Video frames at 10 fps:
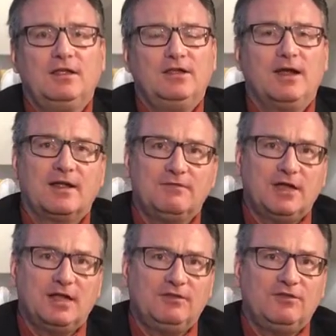Not every
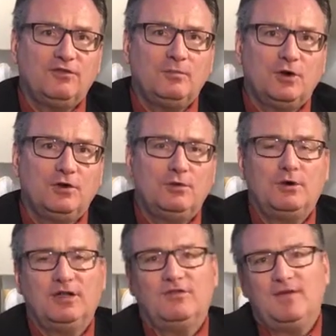consumer who
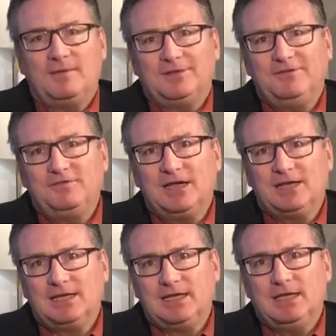wants family
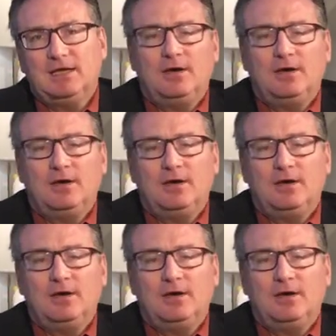friendly